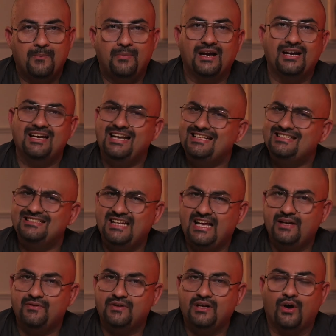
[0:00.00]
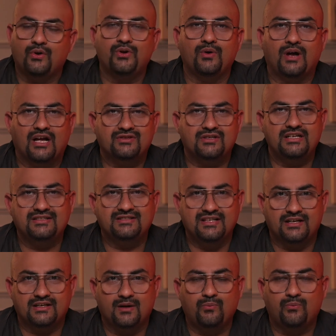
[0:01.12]
But let's dive in how you actually
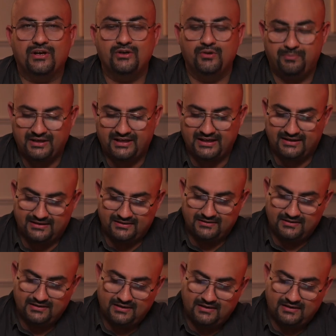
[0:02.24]
set up when you begin.